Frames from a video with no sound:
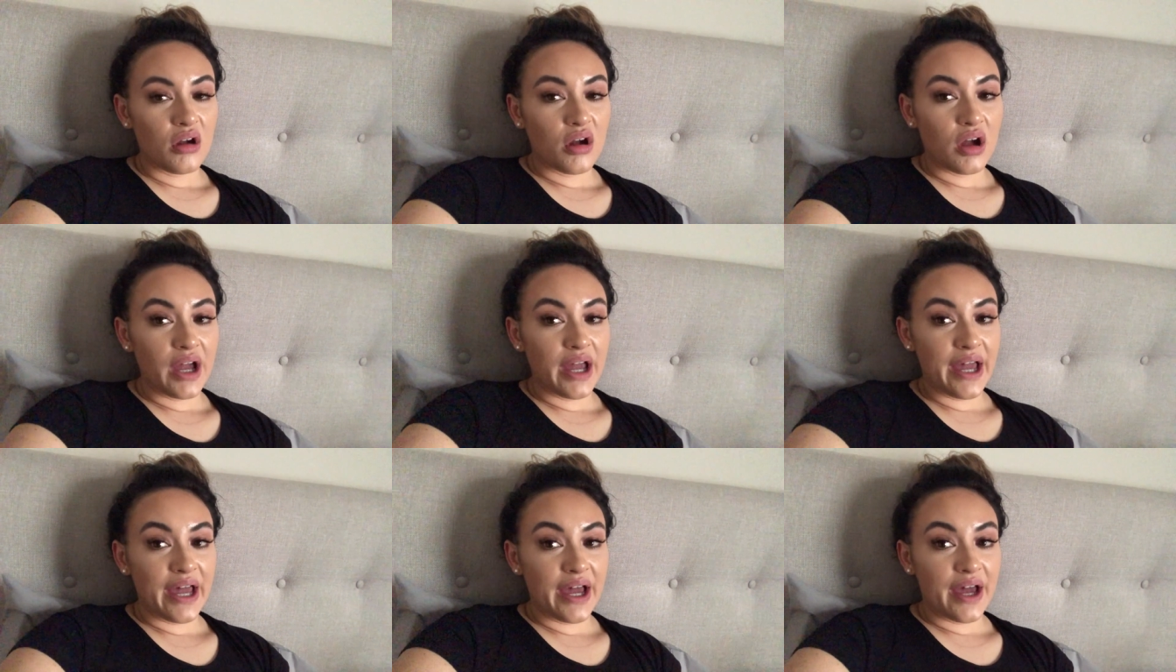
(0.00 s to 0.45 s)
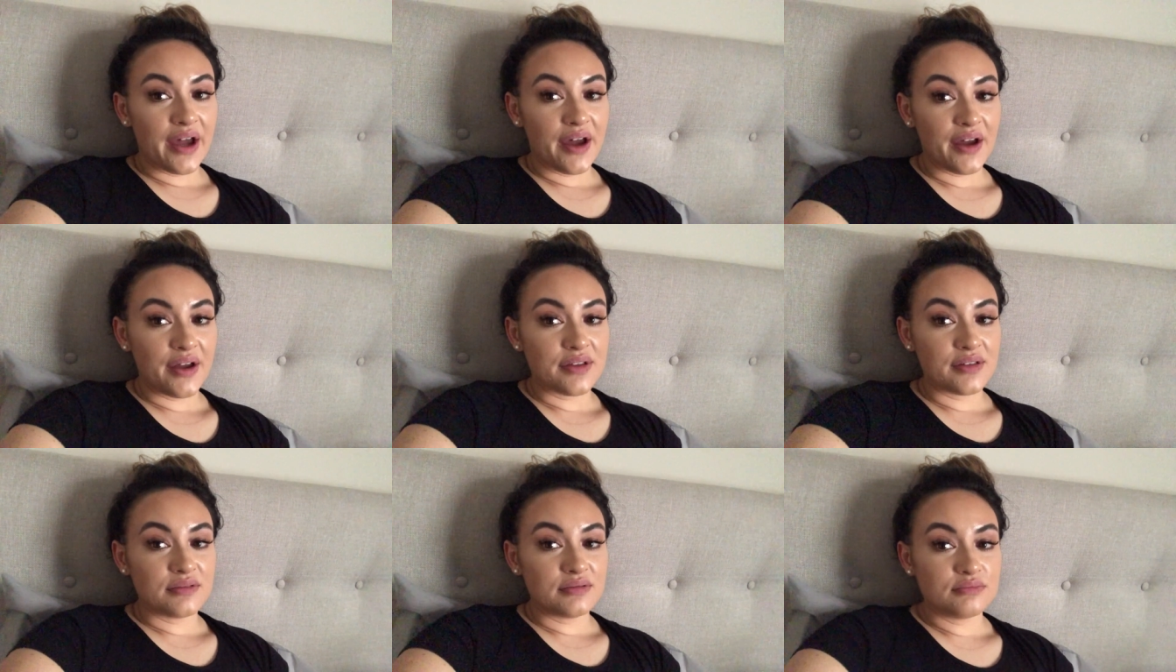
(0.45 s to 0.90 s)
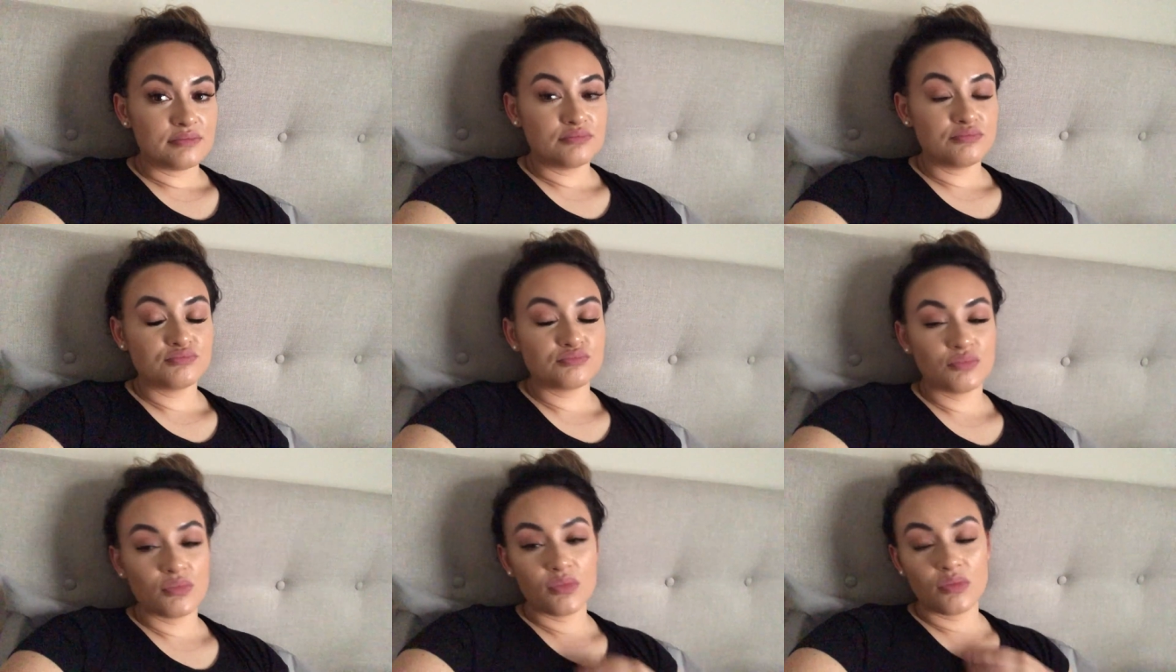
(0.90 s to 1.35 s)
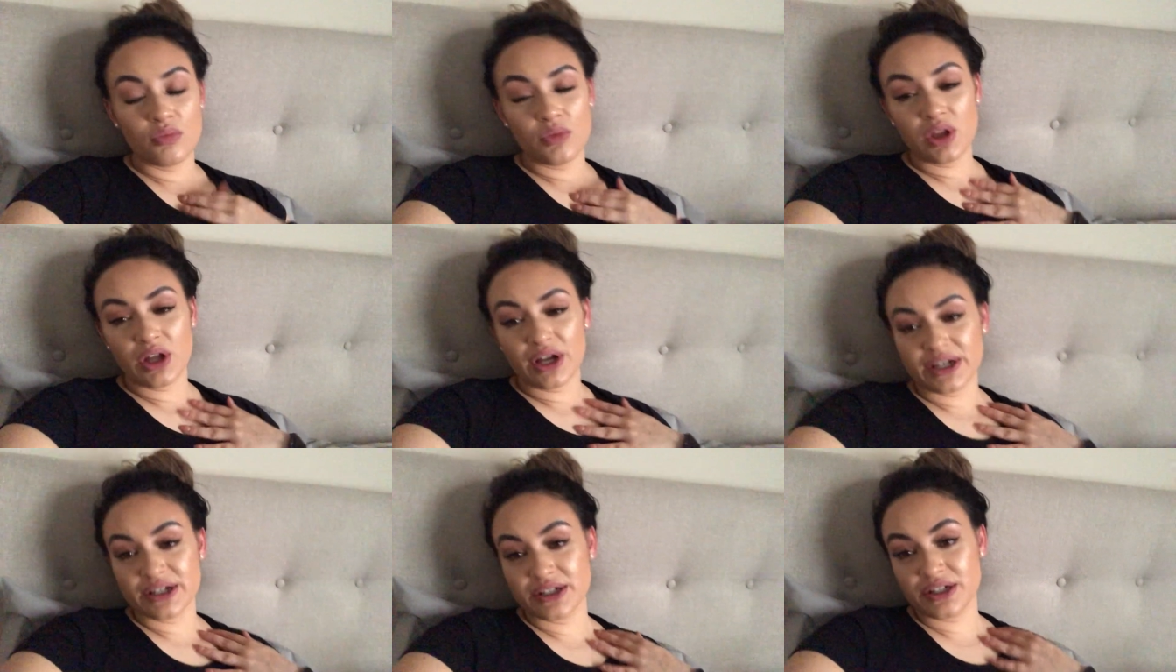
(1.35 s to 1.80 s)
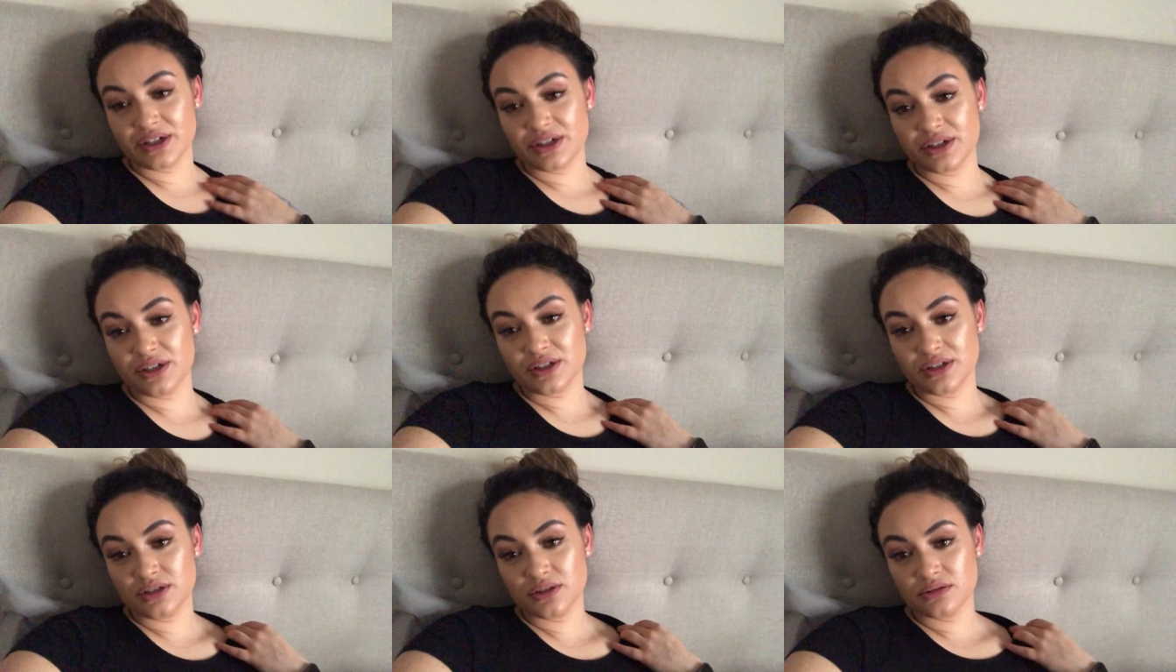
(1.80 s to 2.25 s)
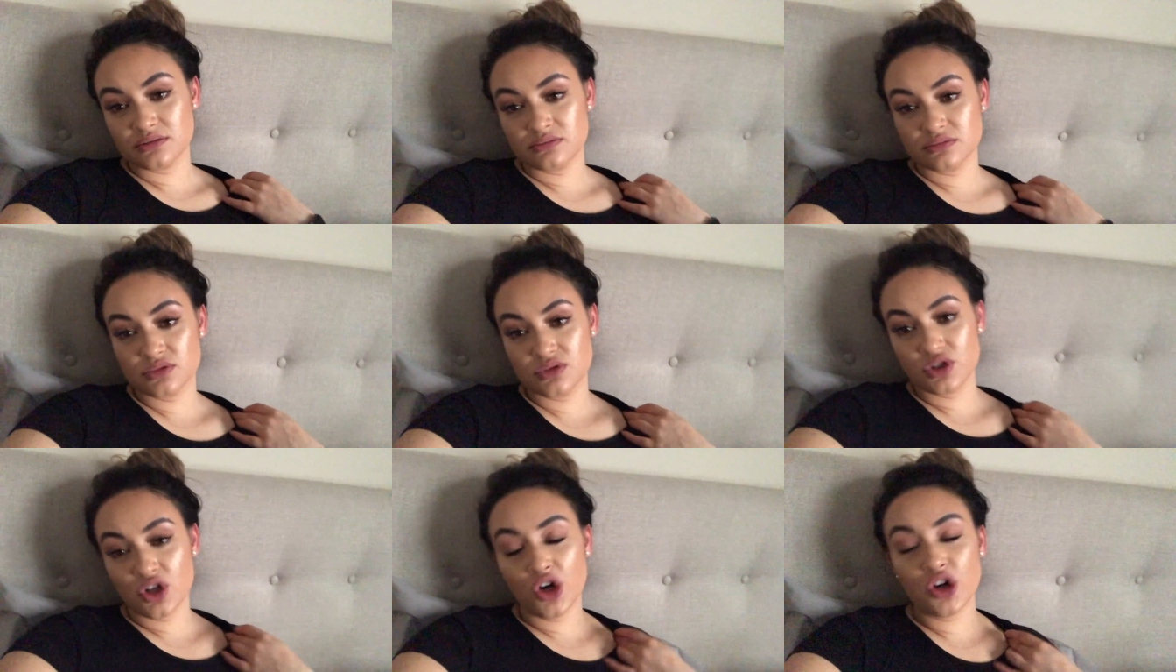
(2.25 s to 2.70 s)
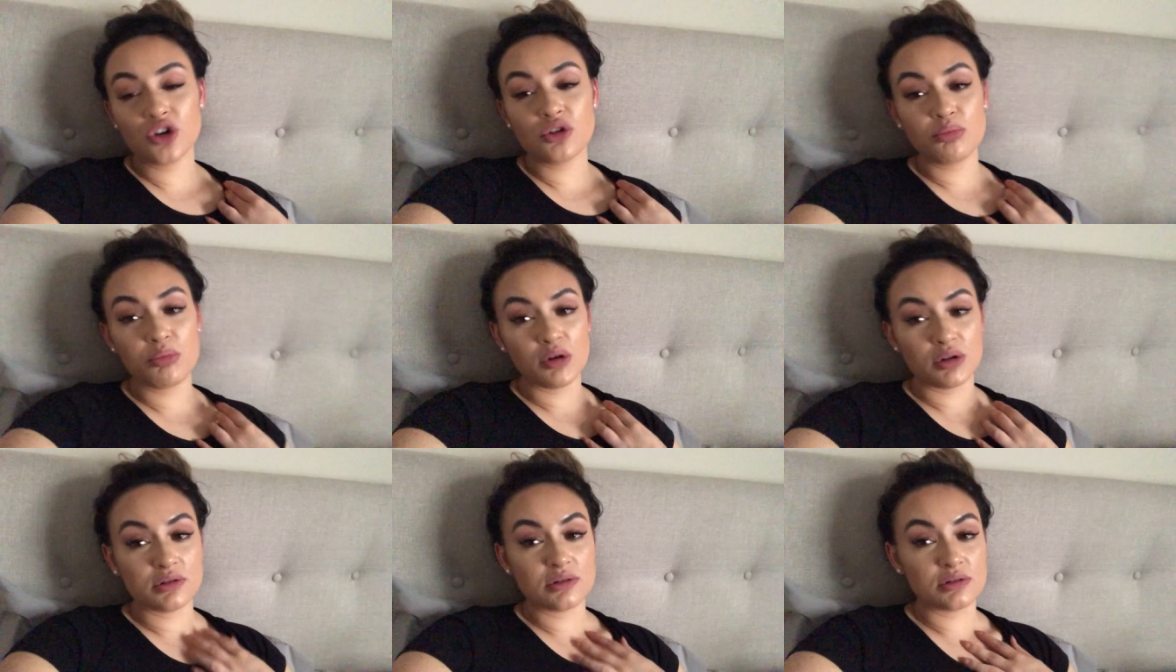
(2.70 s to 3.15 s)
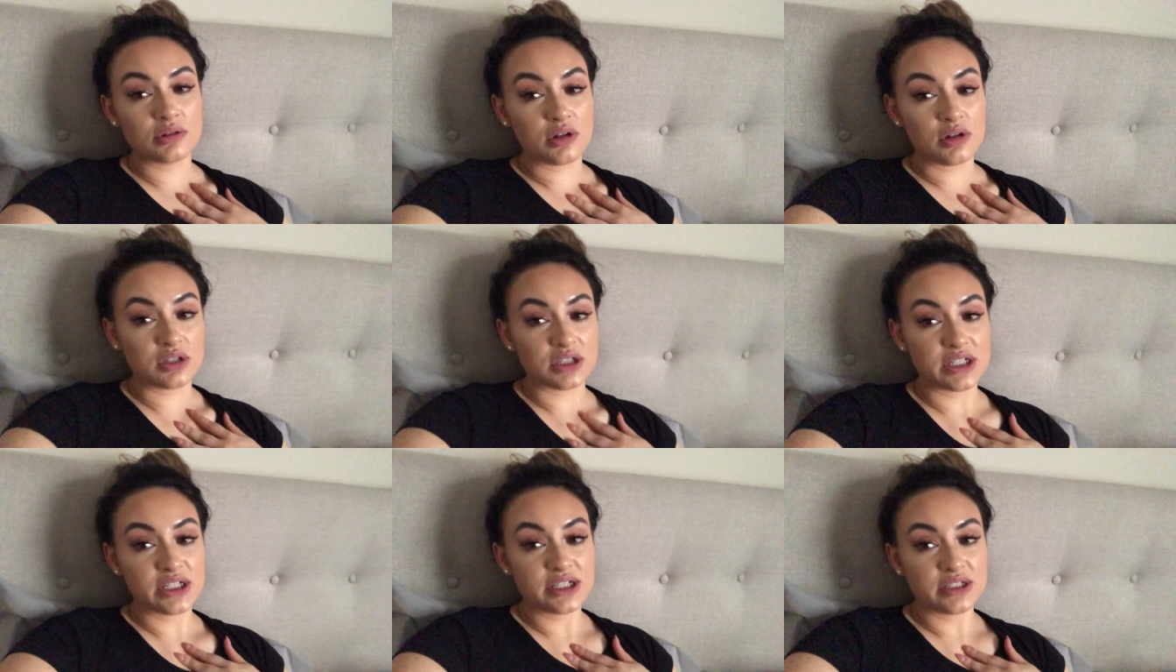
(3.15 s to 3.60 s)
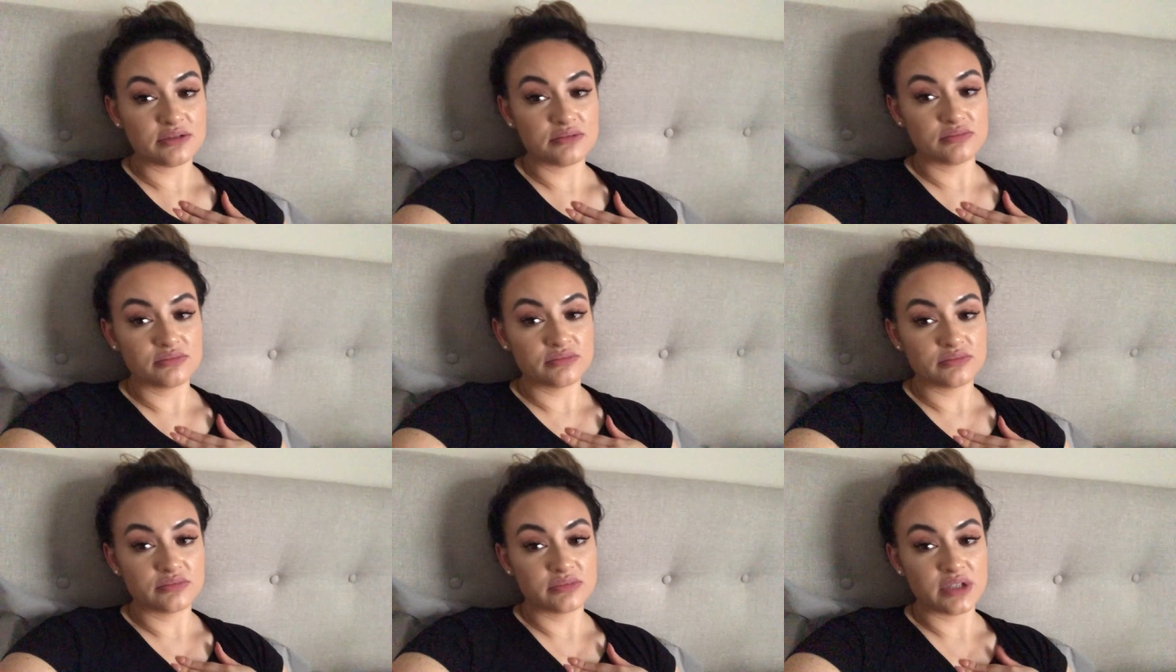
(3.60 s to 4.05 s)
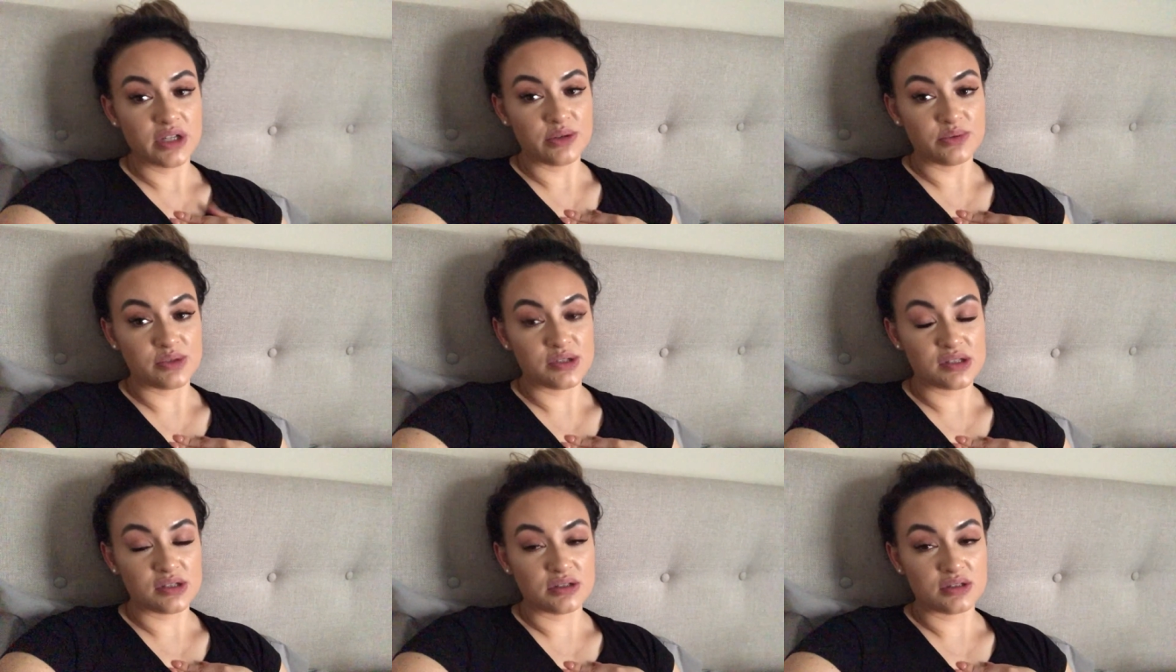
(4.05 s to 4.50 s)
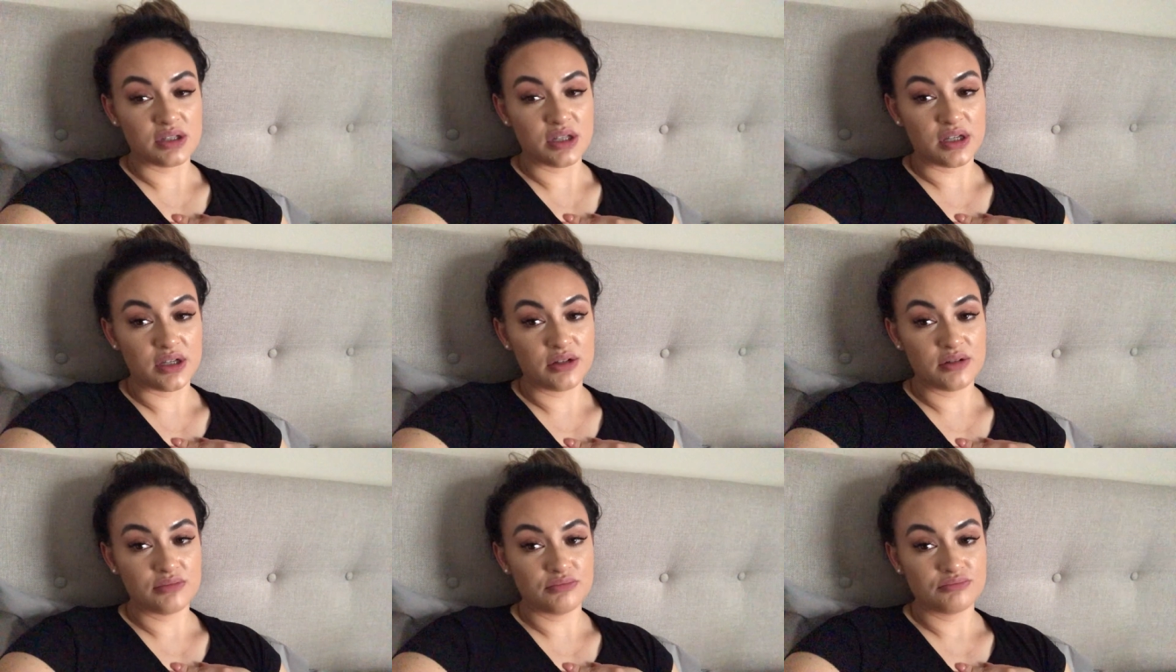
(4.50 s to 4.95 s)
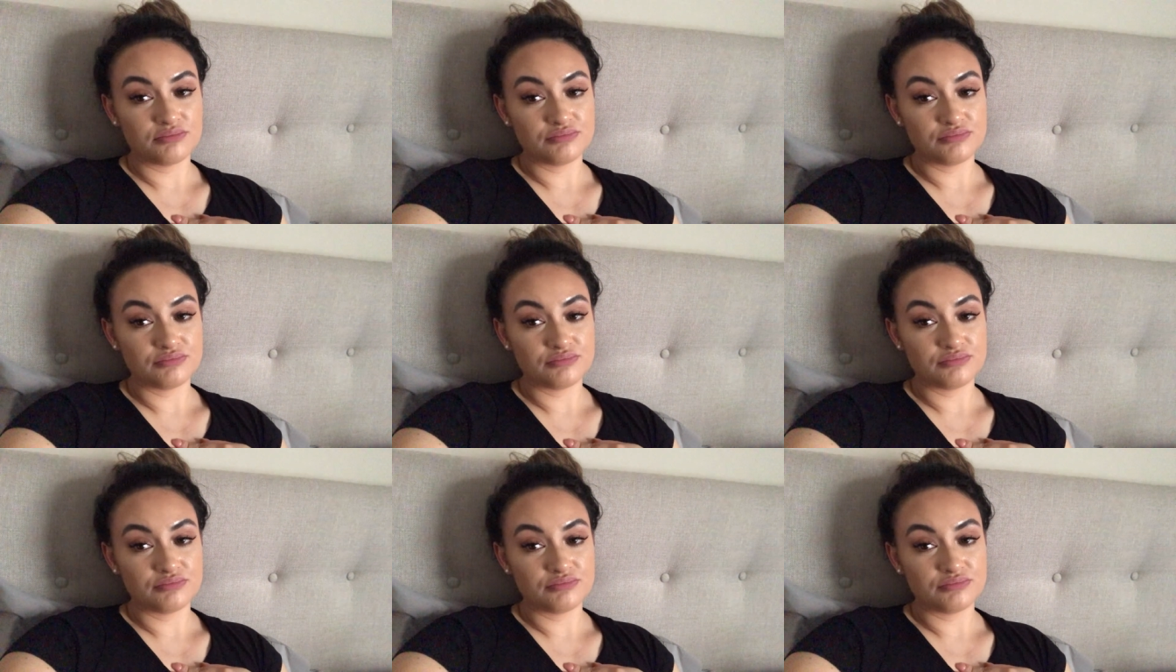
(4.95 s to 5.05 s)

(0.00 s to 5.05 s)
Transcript: I had like a Coke bottle lolly that was in there.